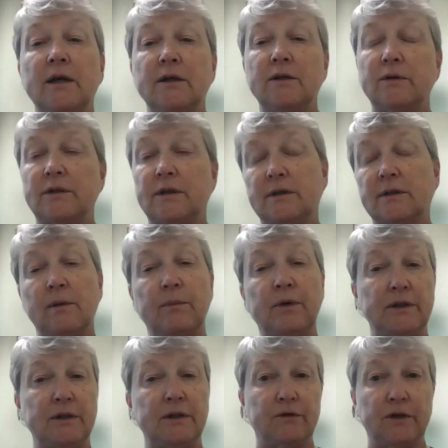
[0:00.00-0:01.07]
so it's a
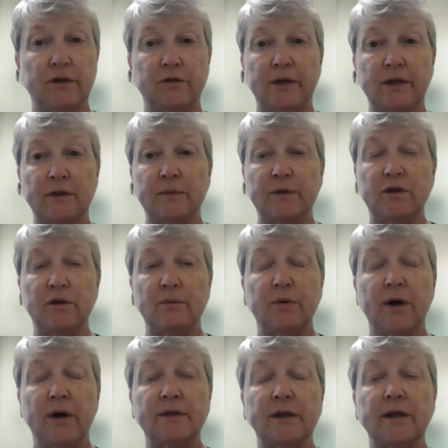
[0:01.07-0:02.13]
somewhat different transmission
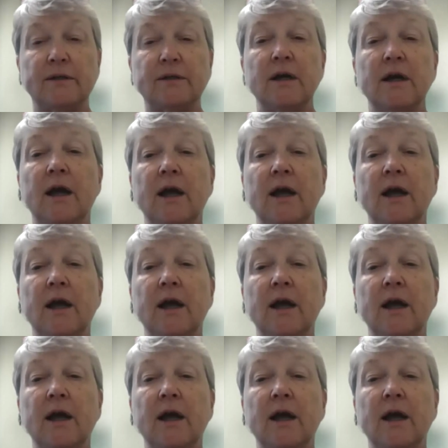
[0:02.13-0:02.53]
process